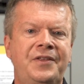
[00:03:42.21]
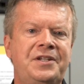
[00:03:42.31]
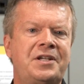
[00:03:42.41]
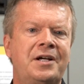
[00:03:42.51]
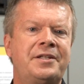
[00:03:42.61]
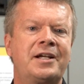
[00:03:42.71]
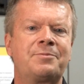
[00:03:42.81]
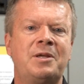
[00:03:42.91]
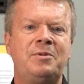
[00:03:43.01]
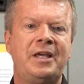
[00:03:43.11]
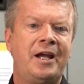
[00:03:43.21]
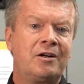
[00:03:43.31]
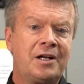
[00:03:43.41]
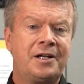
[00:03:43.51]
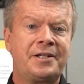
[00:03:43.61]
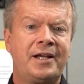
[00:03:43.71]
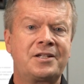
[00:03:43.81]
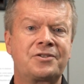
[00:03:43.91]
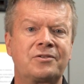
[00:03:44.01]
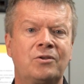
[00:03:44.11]
These contacts may be air
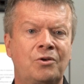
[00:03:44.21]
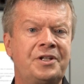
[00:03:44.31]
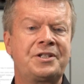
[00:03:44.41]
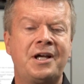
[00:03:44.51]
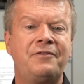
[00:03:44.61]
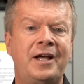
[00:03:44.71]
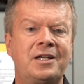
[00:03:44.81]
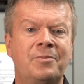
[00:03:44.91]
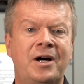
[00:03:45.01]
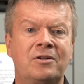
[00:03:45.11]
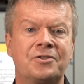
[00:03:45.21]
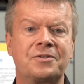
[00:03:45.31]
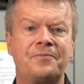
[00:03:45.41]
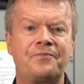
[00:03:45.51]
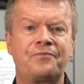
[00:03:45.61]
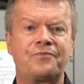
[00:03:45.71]
contacts or inside vacuum bottles.